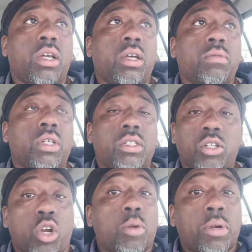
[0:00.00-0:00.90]
Justin
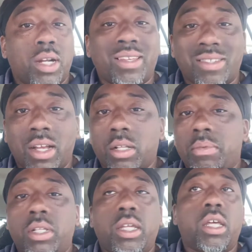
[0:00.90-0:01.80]
Herbert is not
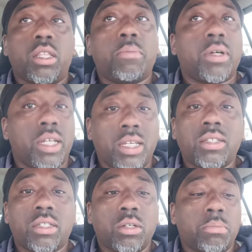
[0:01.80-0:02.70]
completely healthy, but he's
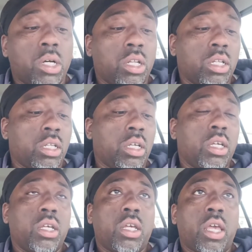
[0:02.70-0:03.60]
still balling.
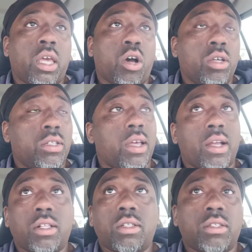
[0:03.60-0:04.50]
And Austin
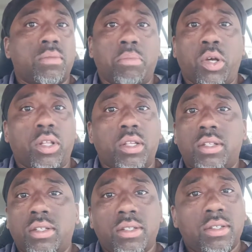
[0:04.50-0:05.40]
Eckler's balling.
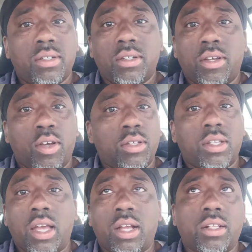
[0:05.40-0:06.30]
Austin
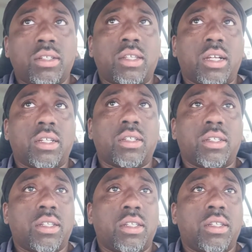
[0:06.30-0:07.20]
Eckler is like a
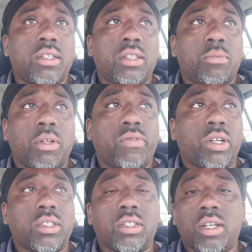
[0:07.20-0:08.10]
little
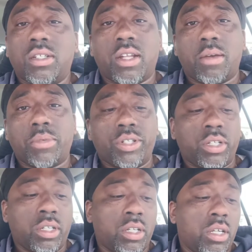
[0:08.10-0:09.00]
motherfucker's a touchdown machine.